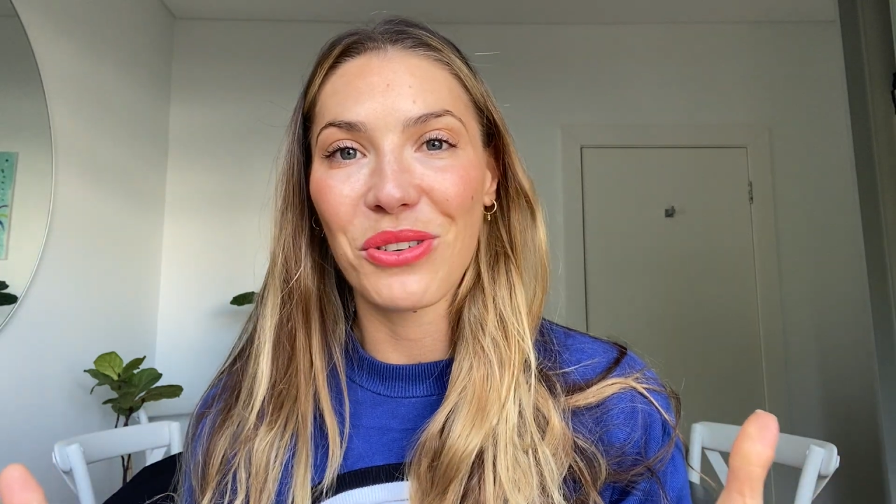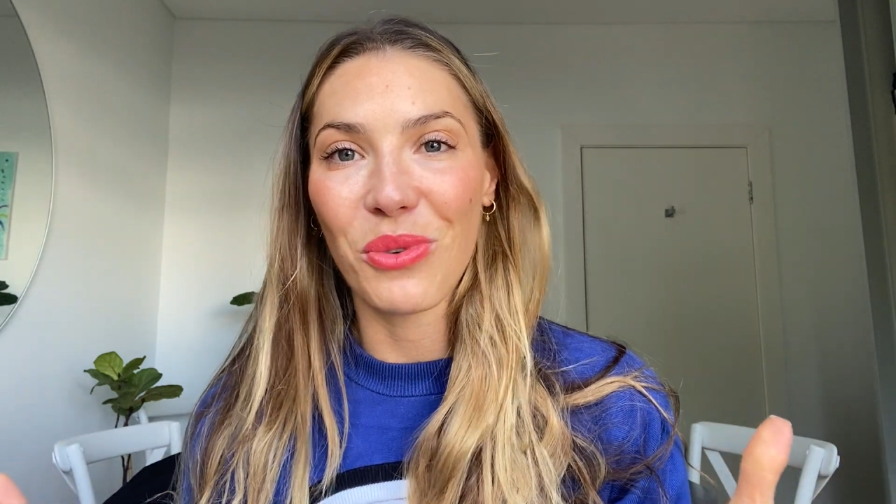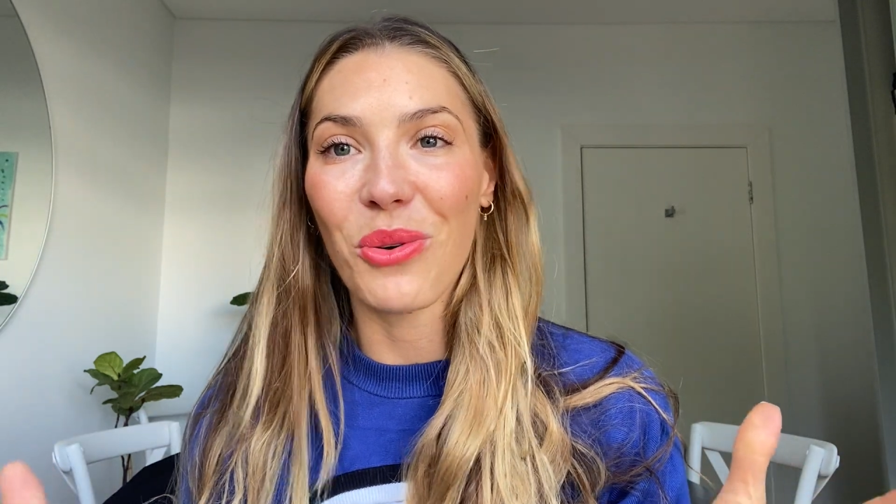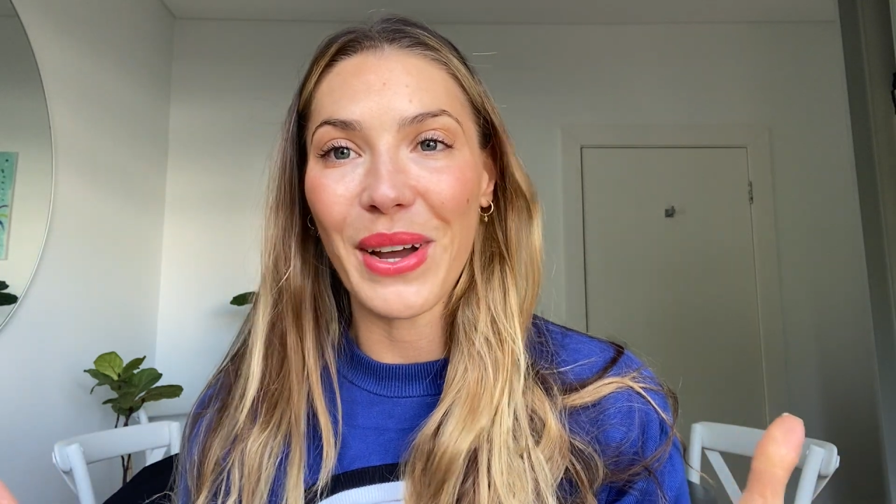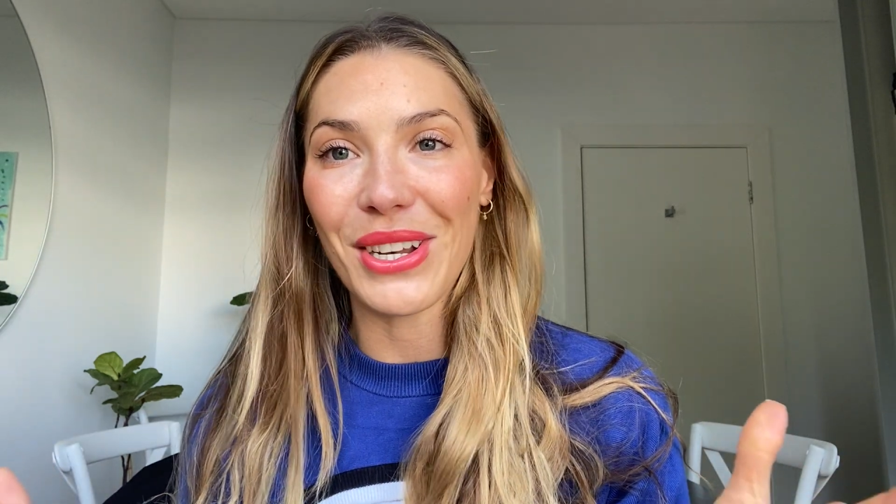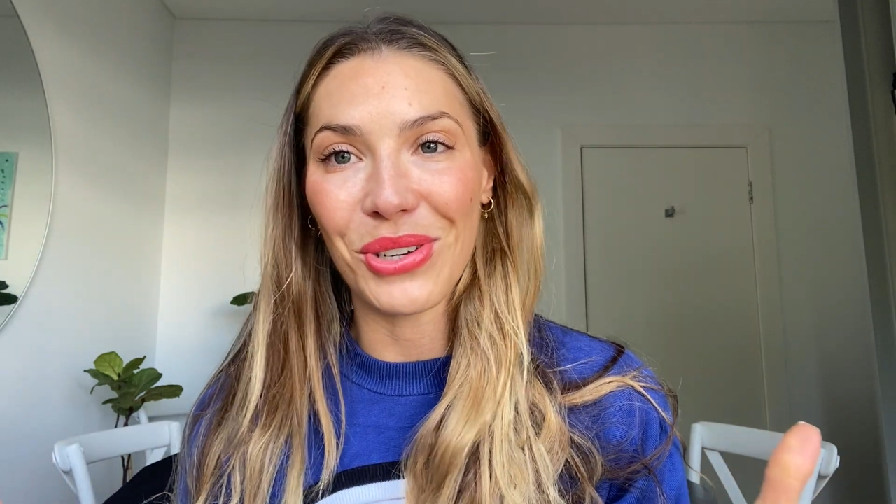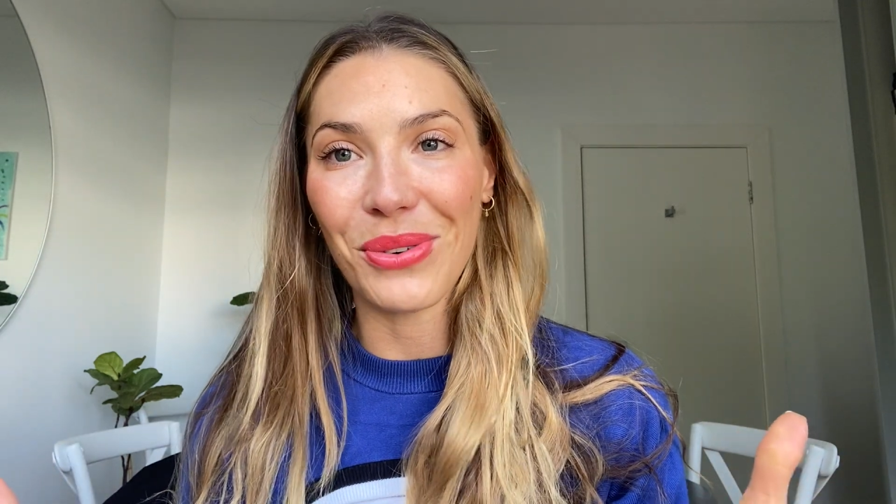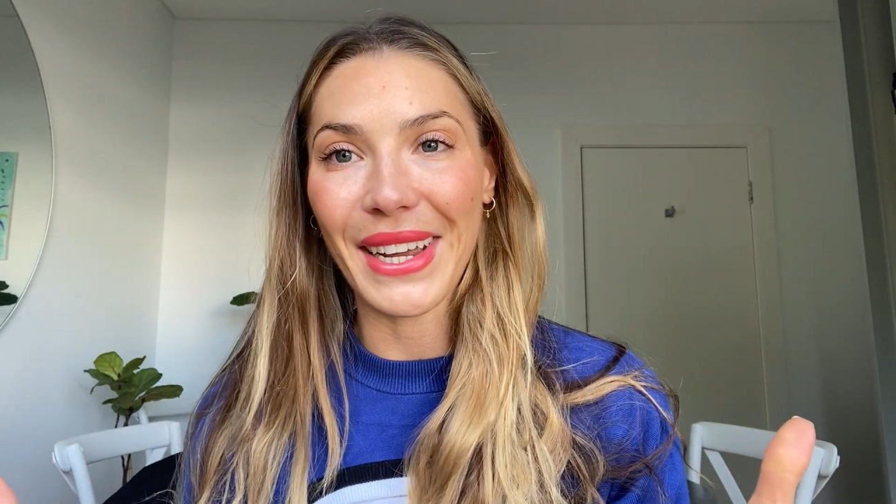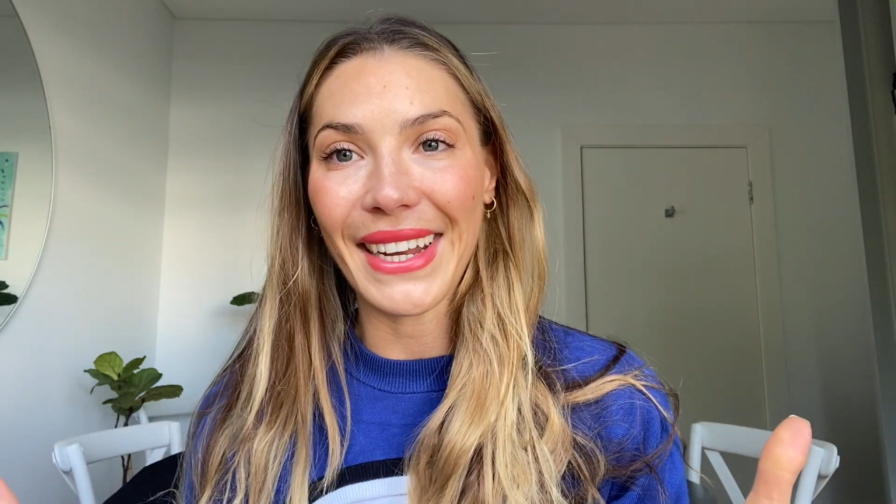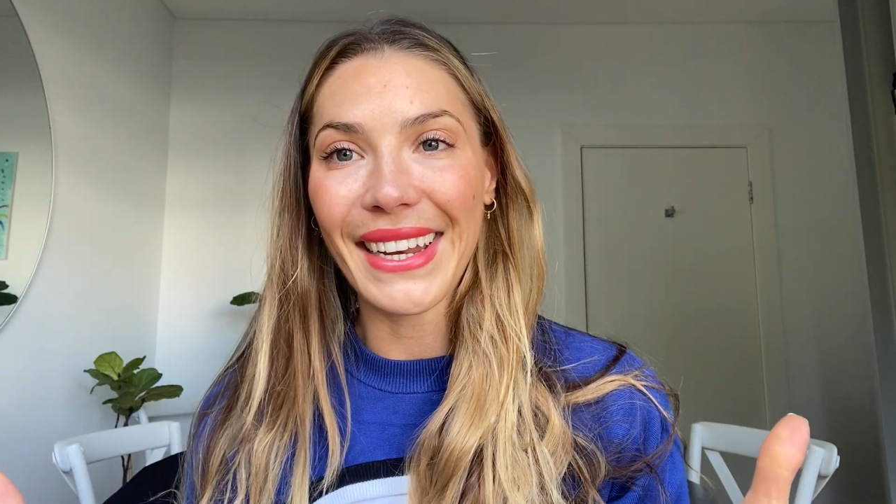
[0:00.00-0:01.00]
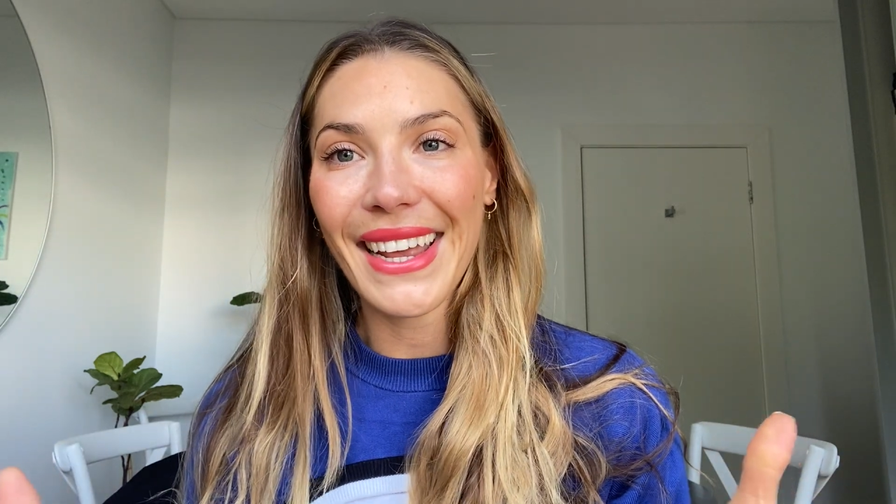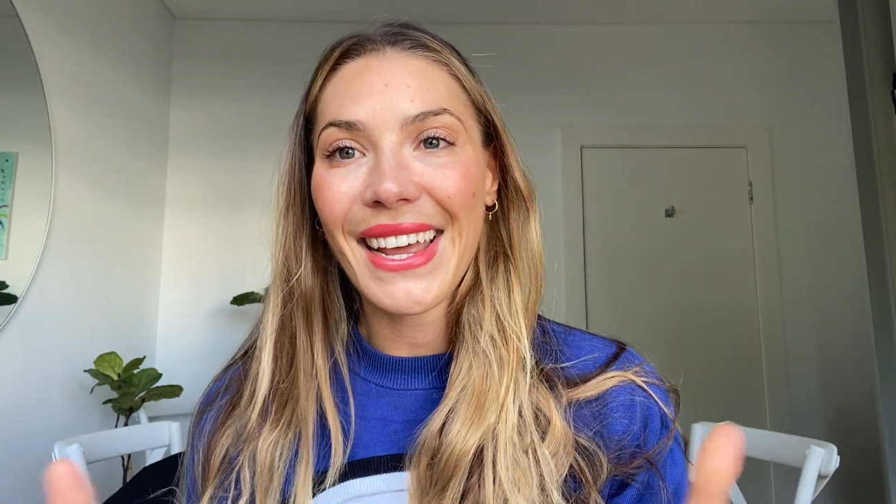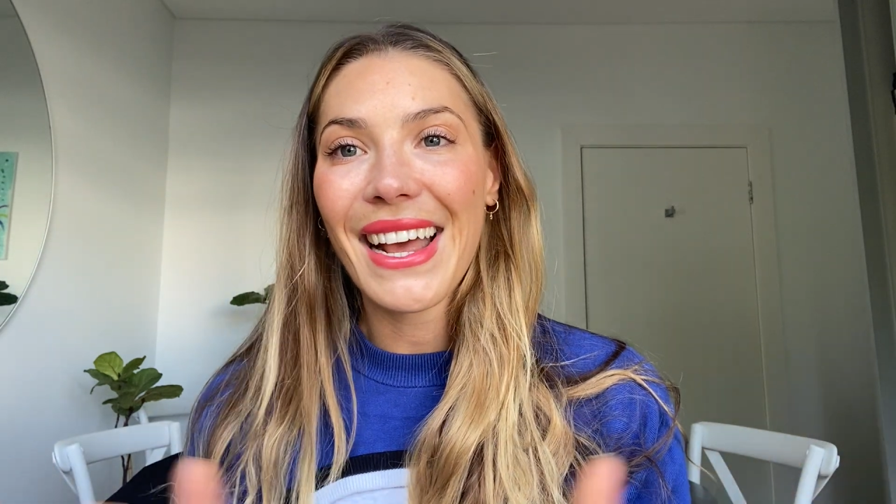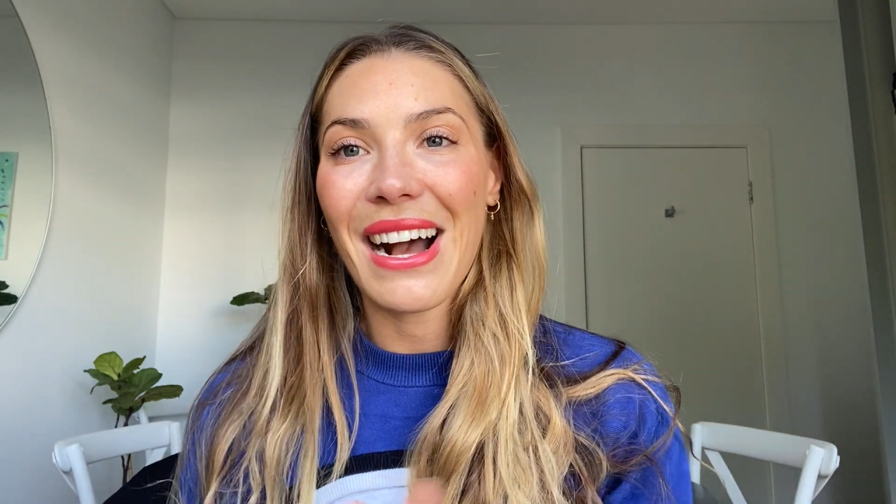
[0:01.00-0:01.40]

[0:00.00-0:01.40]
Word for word: to what we're doing.